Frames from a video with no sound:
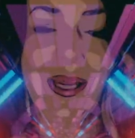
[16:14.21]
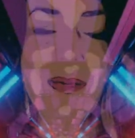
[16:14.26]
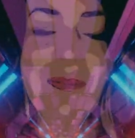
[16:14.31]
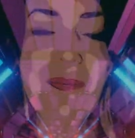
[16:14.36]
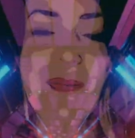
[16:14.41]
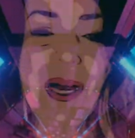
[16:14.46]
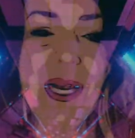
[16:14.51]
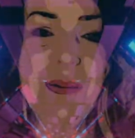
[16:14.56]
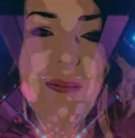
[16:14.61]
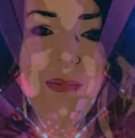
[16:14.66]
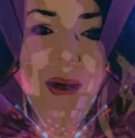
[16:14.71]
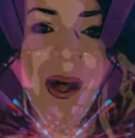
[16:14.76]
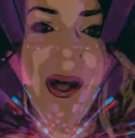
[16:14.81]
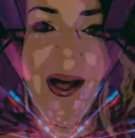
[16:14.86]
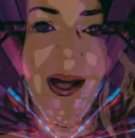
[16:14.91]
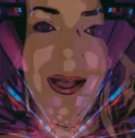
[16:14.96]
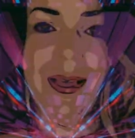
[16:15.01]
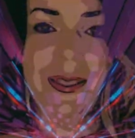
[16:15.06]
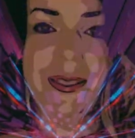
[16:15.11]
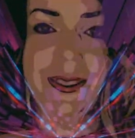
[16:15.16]
My
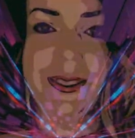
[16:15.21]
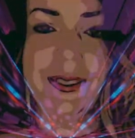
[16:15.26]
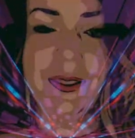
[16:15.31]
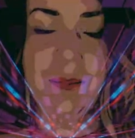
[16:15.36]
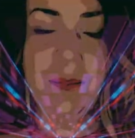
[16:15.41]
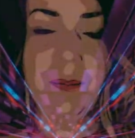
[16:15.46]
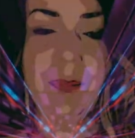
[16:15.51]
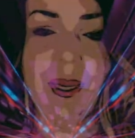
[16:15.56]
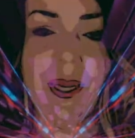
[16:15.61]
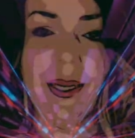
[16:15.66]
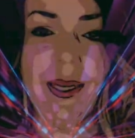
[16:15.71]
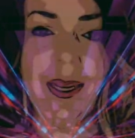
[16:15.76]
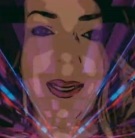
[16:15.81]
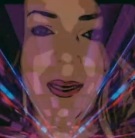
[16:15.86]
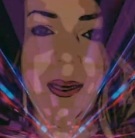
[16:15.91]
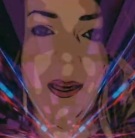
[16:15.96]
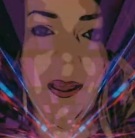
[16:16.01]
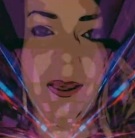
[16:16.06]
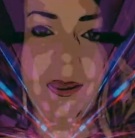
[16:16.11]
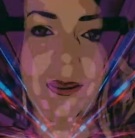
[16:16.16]
mind is
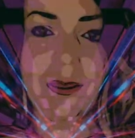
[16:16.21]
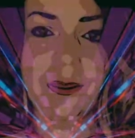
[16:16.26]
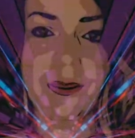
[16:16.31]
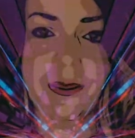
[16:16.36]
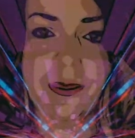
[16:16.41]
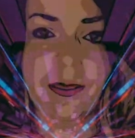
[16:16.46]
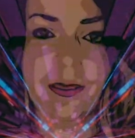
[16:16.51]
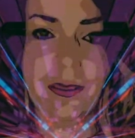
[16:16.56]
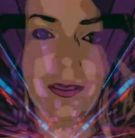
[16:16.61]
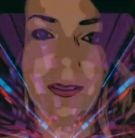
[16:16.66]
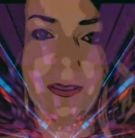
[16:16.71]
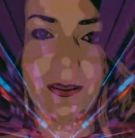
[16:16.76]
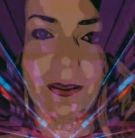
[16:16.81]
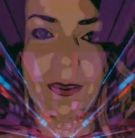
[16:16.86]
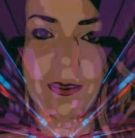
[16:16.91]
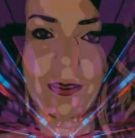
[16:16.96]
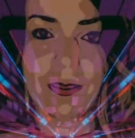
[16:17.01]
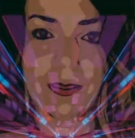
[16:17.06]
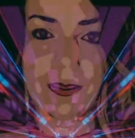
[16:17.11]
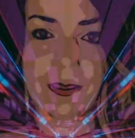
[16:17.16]
meaningless.